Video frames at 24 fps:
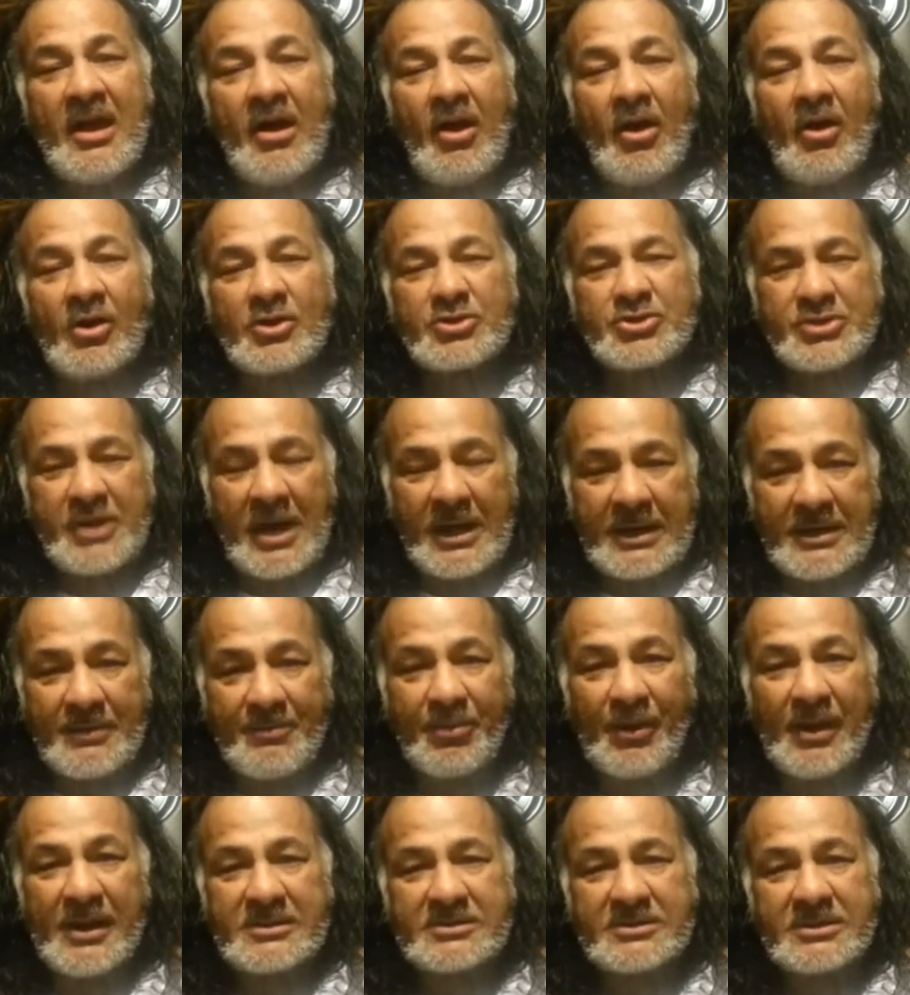are
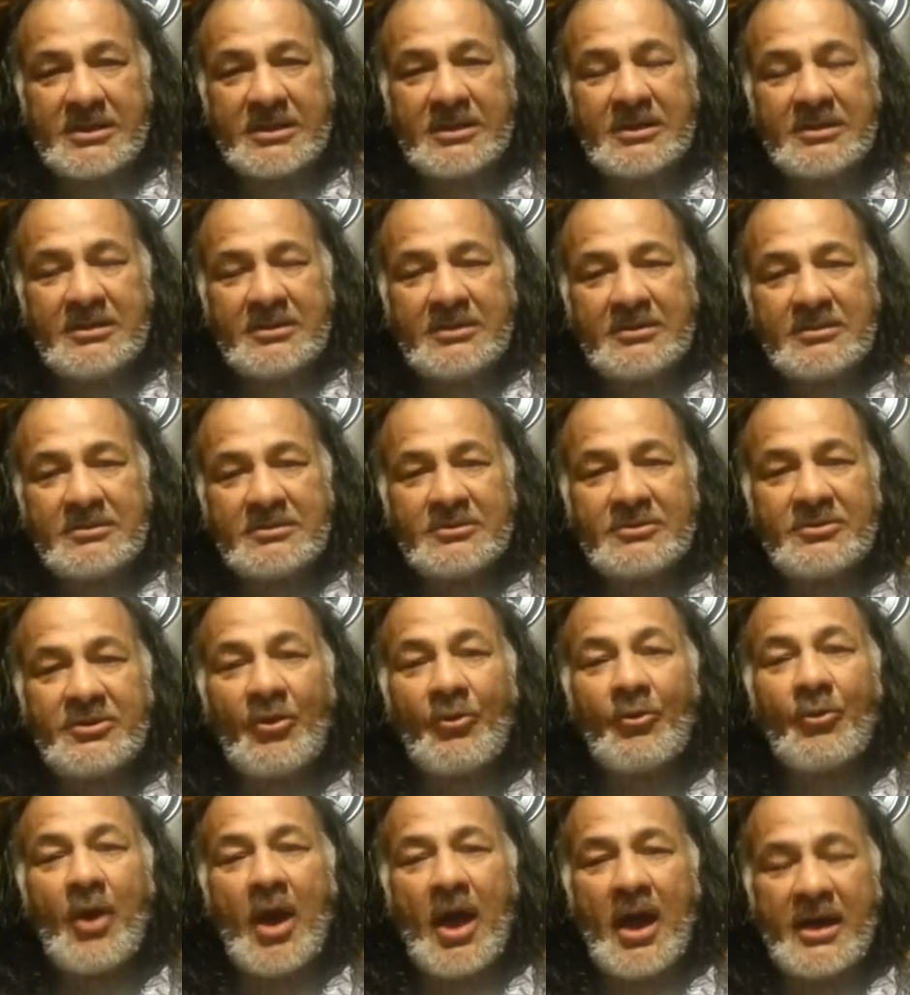celebrating the
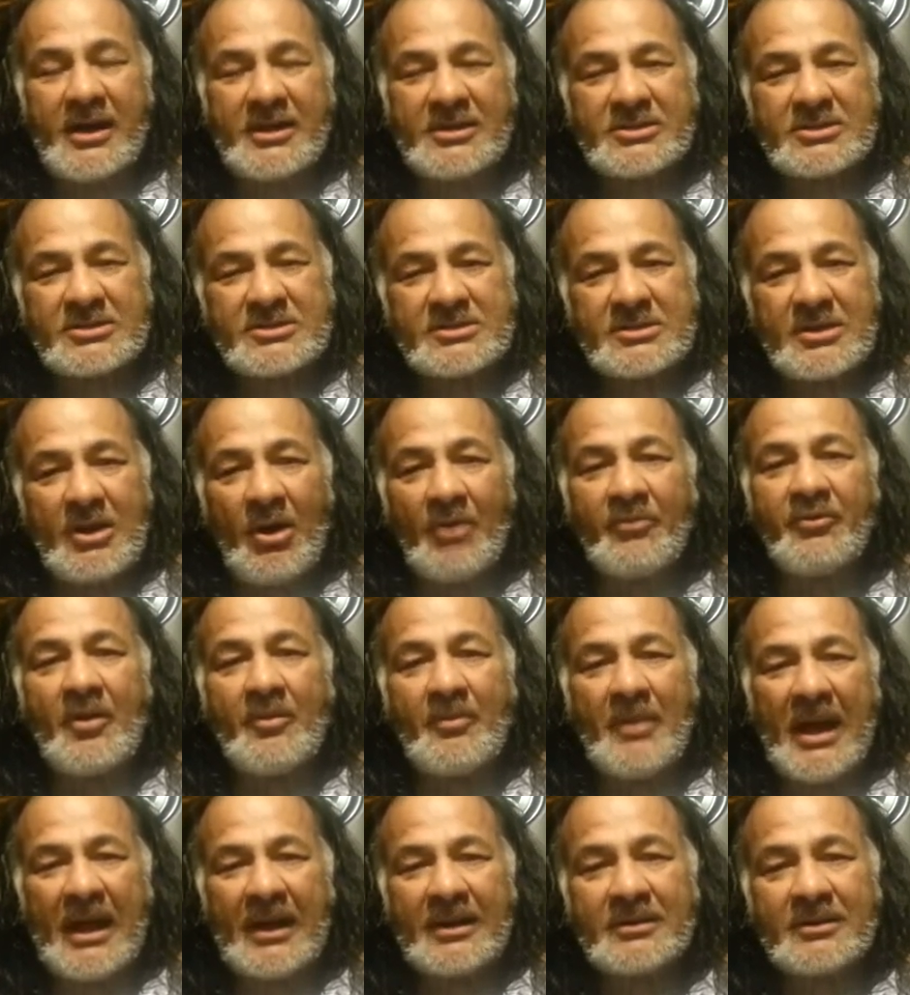rise of a
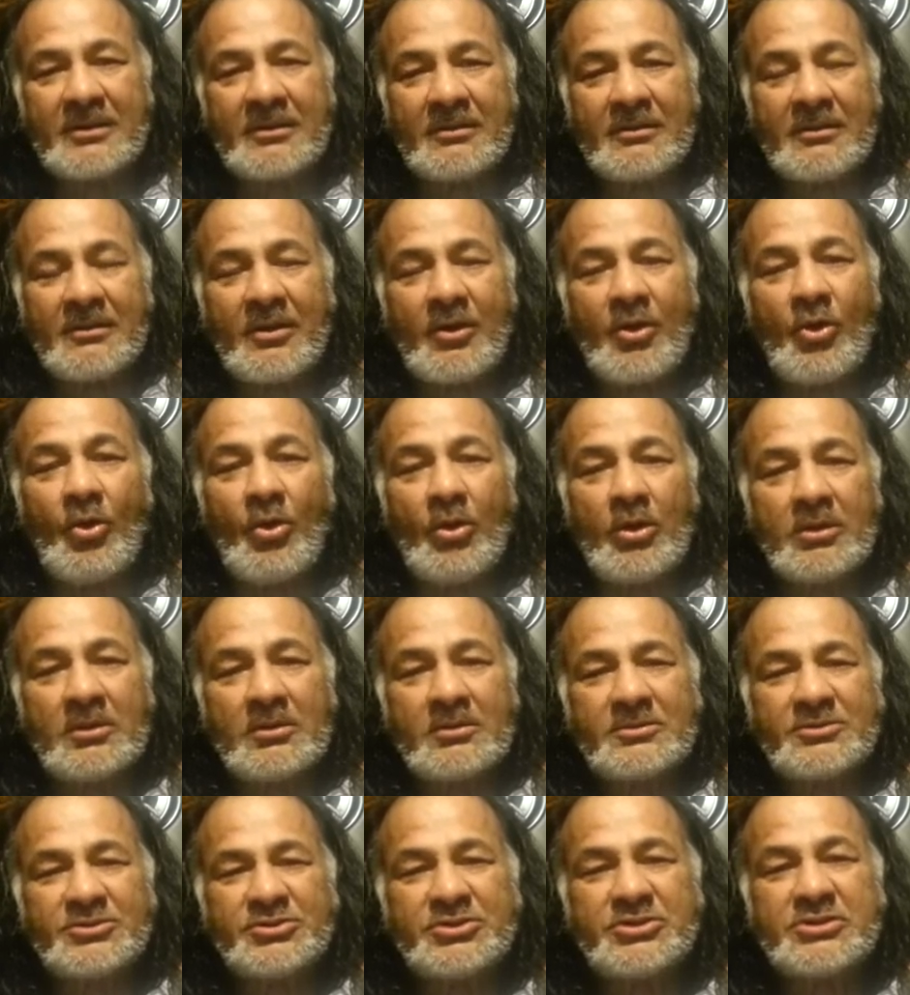man called
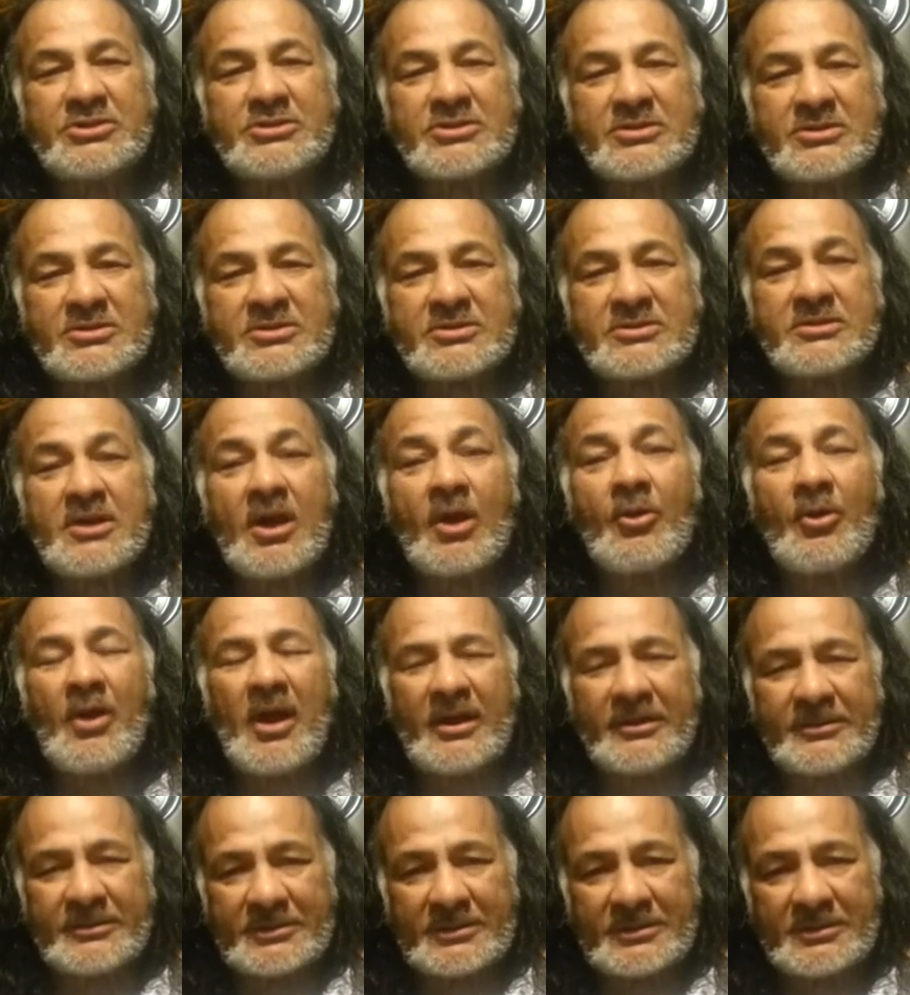Jesus the
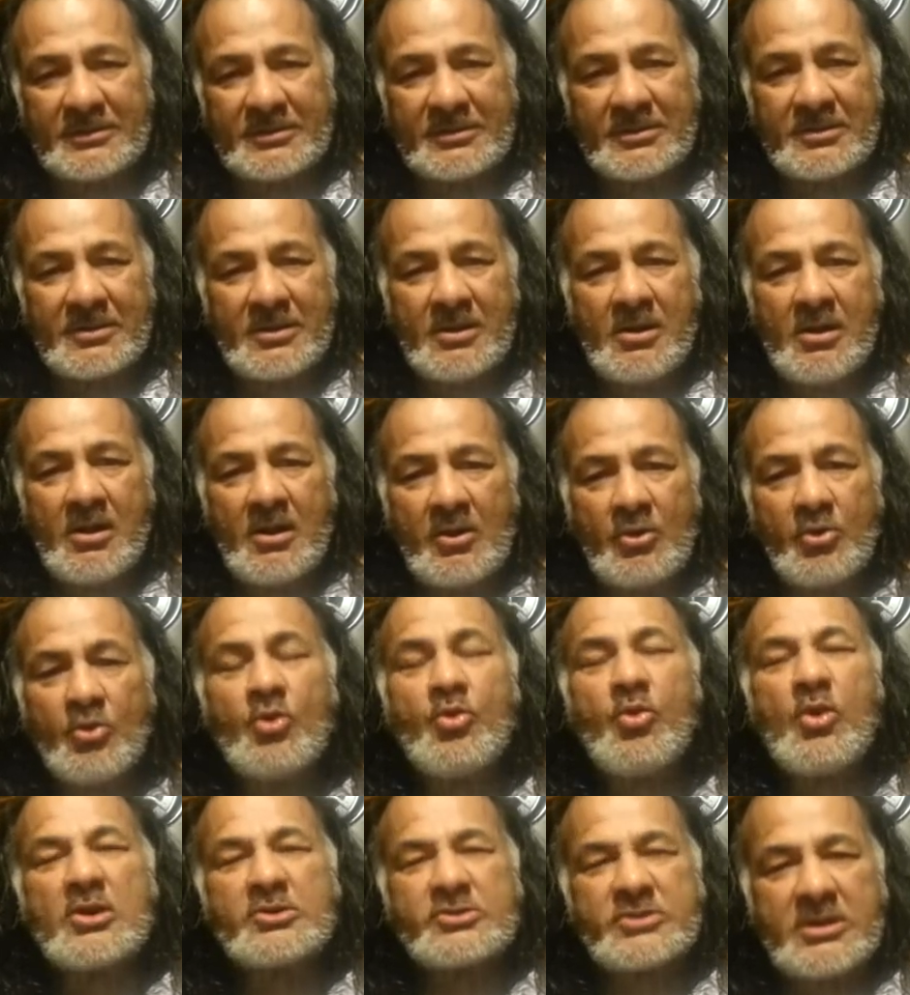Christ.
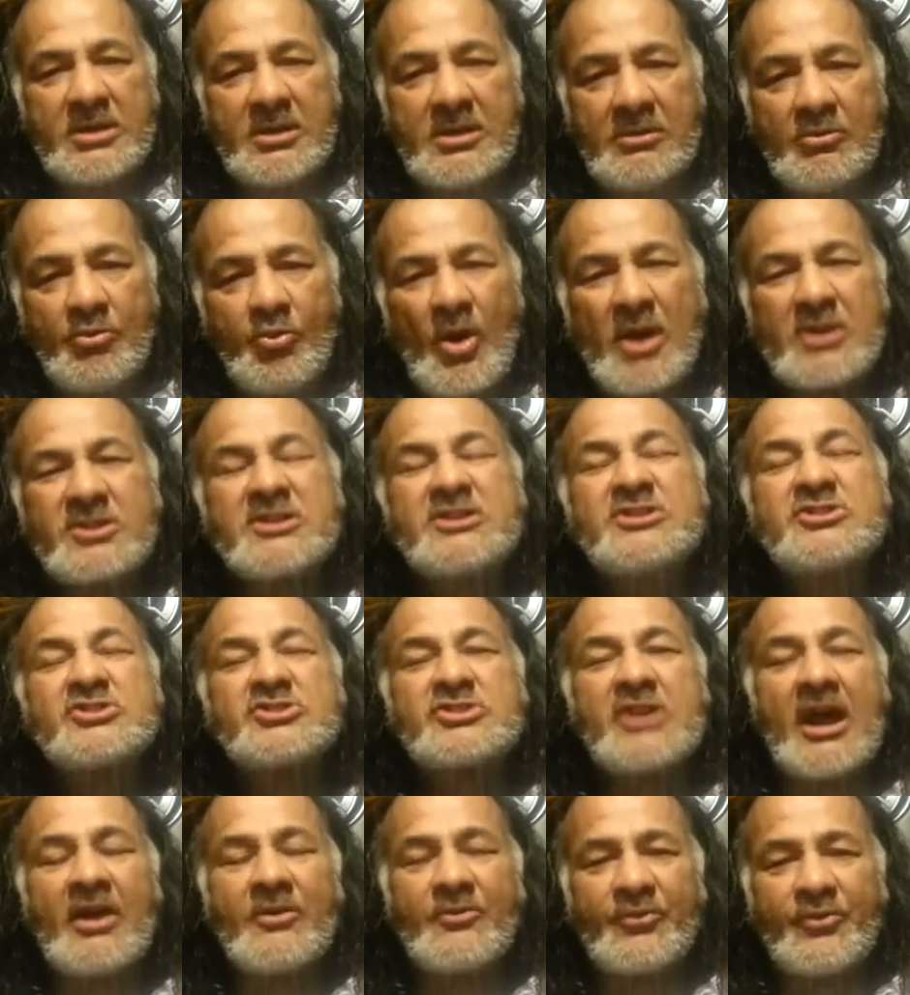Who was he? What he
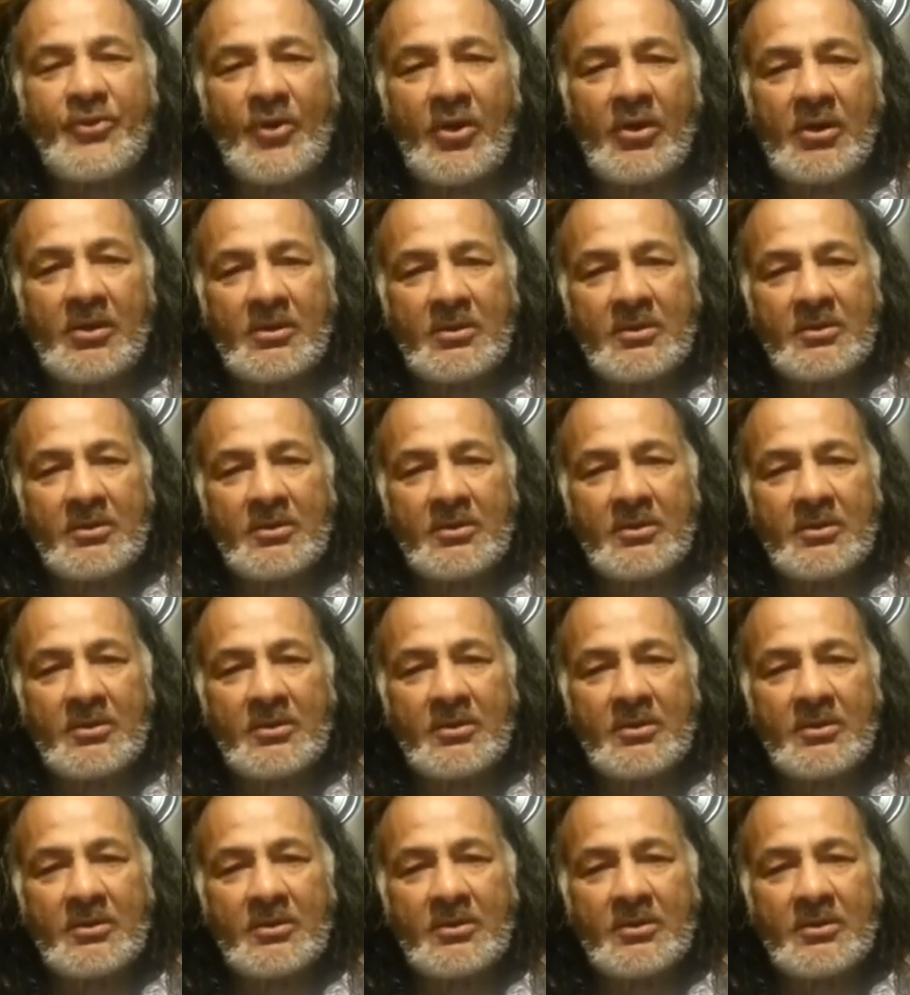stand for?